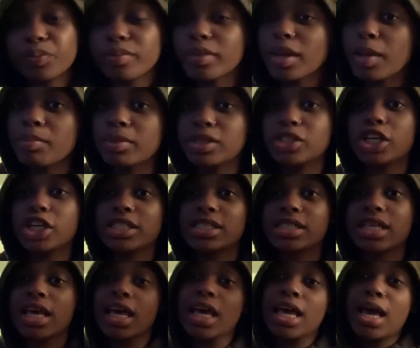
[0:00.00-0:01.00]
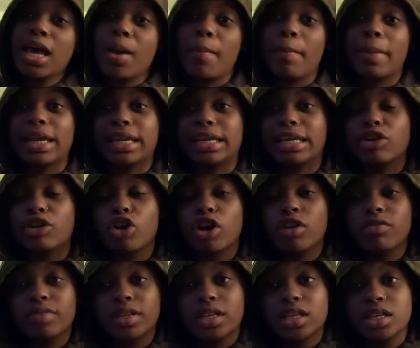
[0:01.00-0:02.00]
But yes, I'm about to get
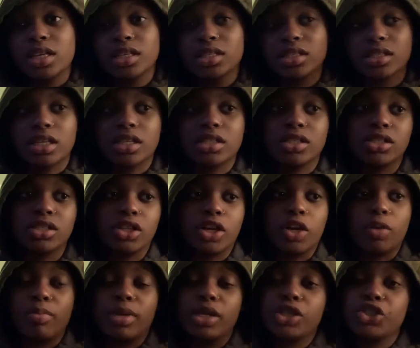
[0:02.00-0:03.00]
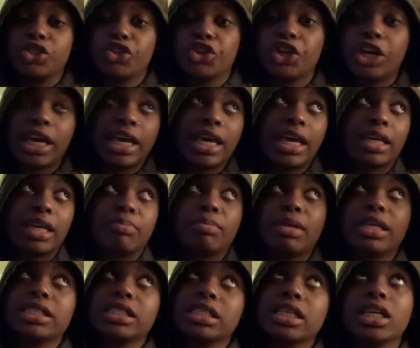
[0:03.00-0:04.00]
off this and start measuring and
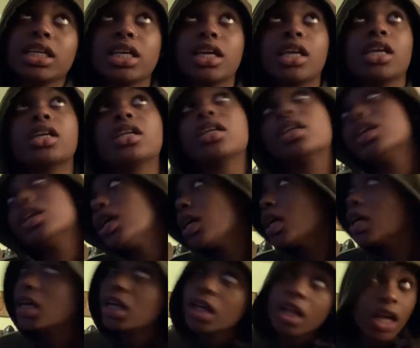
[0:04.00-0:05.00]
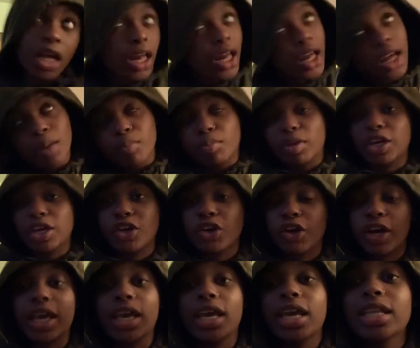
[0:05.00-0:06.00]
mixing and being
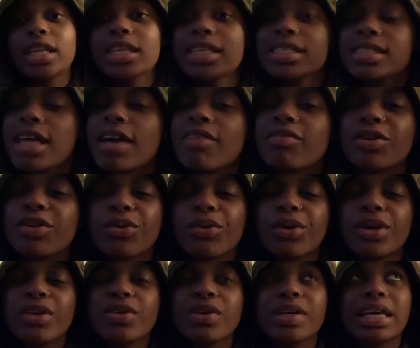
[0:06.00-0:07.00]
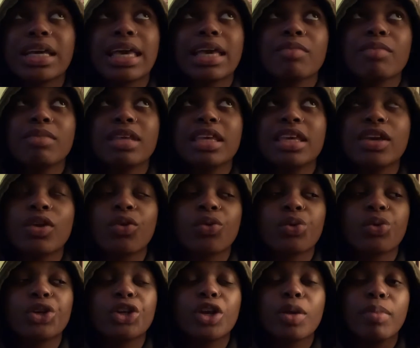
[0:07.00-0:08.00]
great. And this lavender oil, it can be
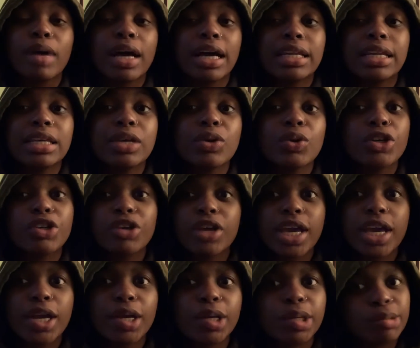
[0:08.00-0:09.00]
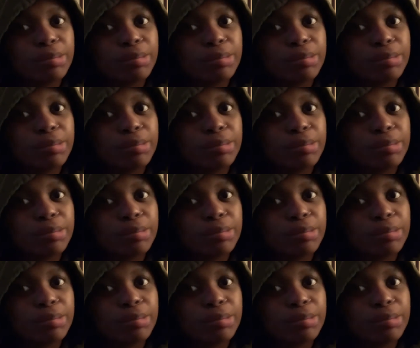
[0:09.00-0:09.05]
on your body or your hair.